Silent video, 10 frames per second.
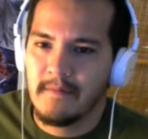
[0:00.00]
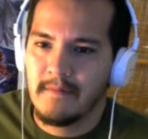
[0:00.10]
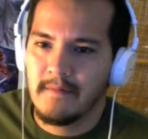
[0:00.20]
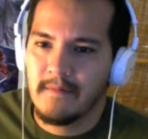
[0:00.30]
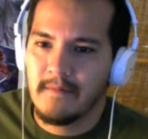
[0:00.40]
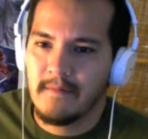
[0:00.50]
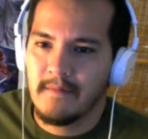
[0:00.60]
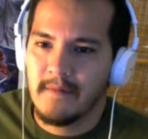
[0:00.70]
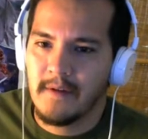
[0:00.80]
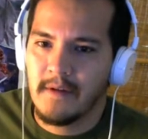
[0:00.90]

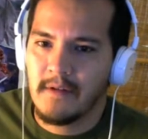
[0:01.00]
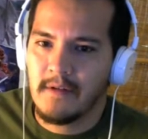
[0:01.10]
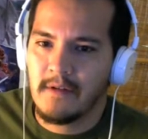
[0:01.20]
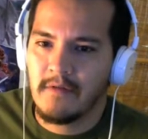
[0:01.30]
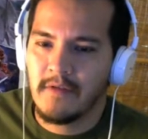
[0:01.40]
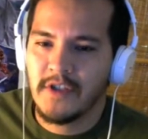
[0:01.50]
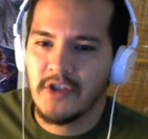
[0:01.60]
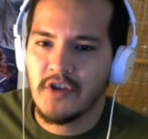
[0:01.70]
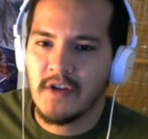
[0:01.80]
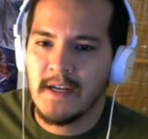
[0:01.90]

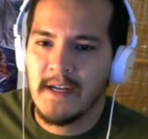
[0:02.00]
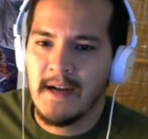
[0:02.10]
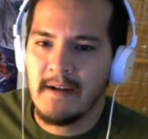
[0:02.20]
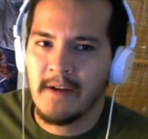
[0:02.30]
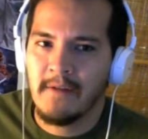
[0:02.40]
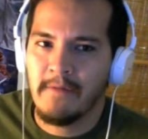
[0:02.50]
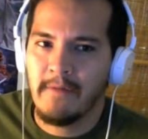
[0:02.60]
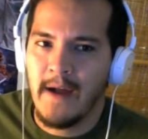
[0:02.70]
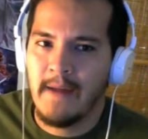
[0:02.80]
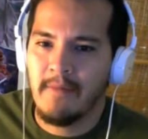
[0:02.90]
Crystron Halki
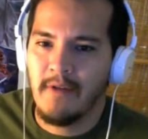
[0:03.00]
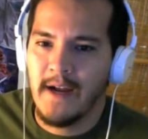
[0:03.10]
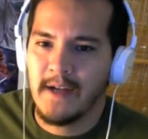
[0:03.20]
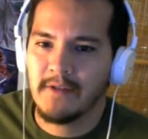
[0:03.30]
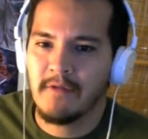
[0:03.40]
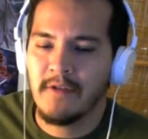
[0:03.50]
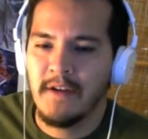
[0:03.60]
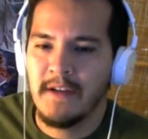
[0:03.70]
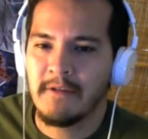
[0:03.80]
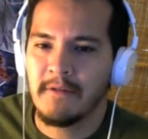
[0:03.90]
Fibrax, or
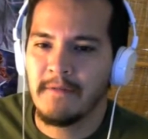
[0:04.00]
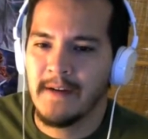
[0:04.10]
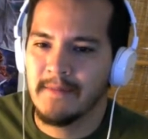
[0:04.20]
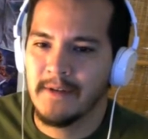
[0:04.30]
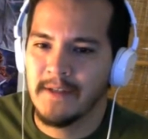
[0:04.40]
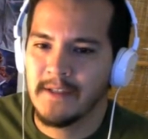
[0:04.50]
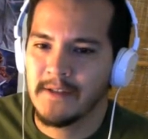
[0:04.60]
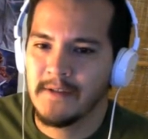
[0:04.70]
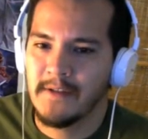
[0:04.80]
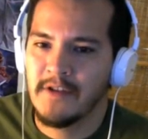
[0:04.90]
Needle Fiber
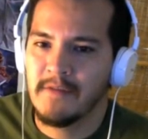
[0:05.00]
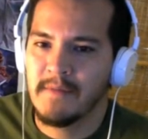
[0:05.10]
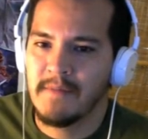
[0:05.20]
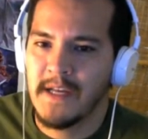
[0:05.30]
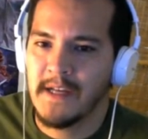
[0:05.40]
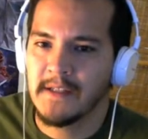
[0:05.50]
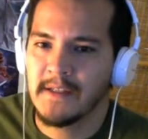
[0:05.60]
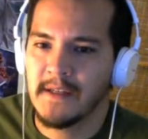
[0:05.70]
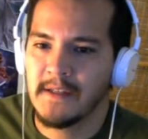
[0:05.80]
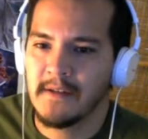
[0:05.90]
as human beings
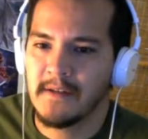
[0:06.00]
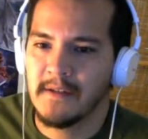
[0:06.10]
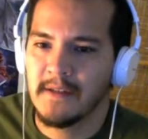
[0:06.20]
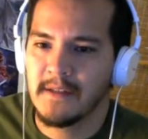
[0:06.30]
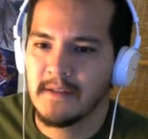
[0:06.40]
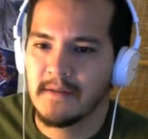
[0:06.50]
like to call it.